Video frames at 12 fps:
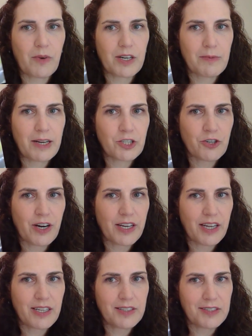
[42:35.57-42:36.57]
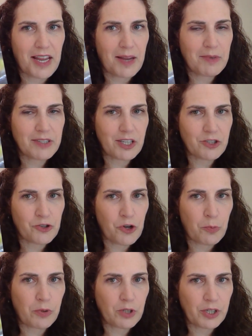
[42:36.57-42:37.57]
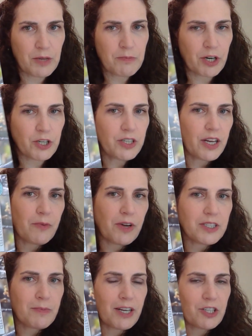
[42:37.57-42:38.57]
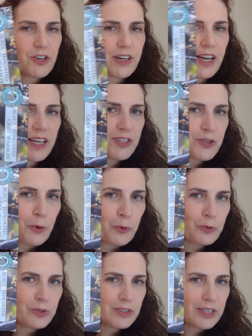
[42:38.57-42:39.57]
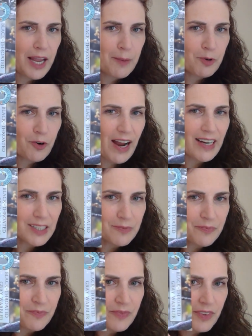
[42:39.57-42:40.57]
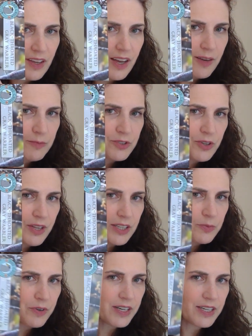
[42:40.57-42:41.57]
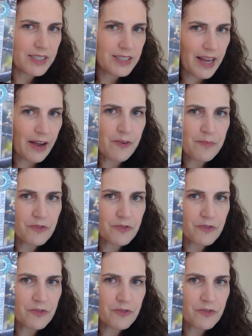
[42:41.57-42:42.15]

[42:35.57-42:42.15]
I want to make sure I get his name. He's such a noble looking bird. I wanted to make sure I got his whole name correct. So that's where he is now.